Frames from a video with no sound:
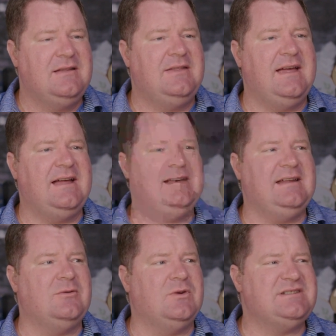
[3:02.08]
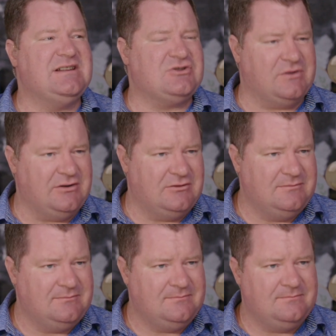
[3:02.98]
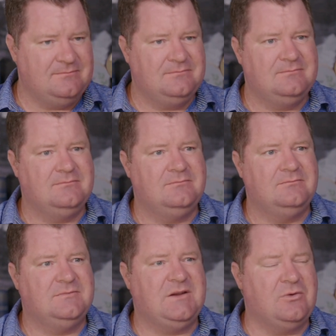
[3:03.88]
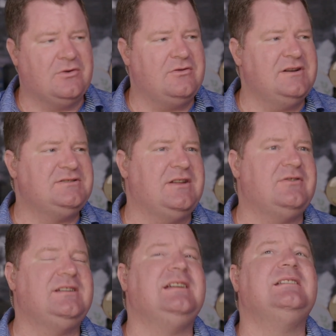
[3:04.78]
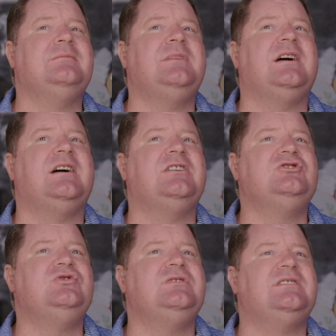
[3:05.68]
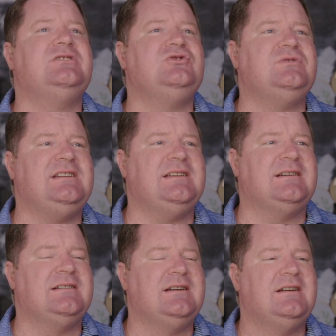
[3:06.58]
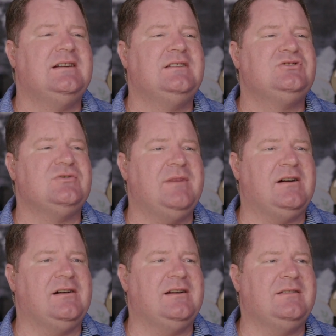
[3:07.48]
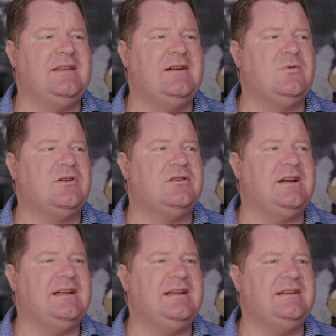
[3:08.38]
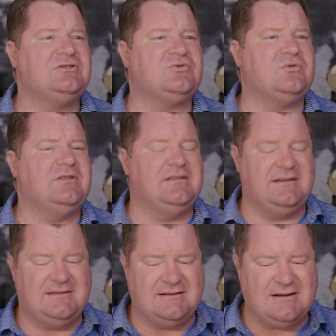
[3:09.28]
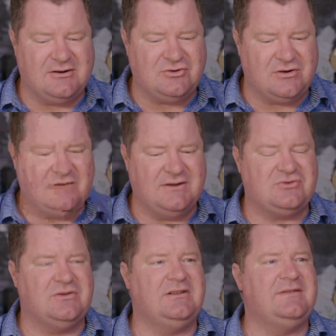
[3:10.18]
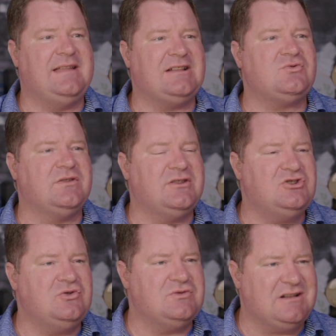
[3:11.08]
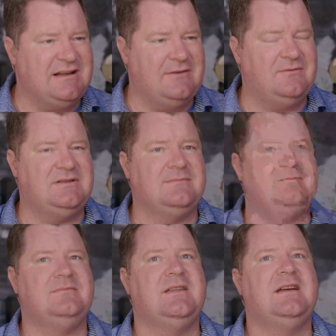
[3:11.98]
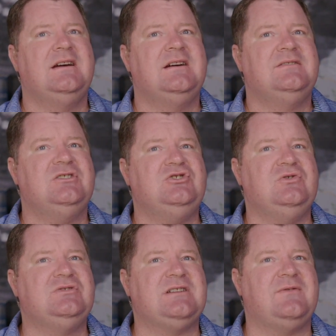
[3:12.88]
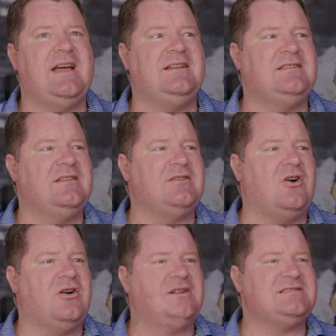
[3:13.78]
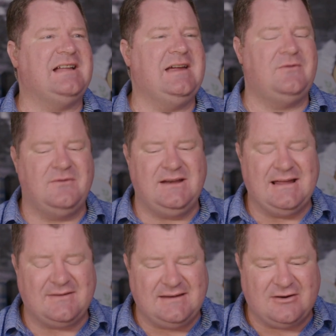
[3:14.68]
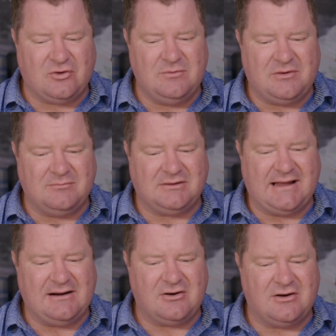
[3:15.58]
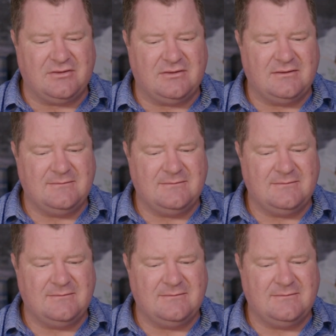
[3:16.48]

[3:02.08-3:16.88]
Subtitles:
that it was Israel, the northern and southern kingdom, Judah, Judea, Samaria. They were is the territory of Israel, and that's where the Jews lived. The Jews have had the hardest life of any ethnic group on planet Earth,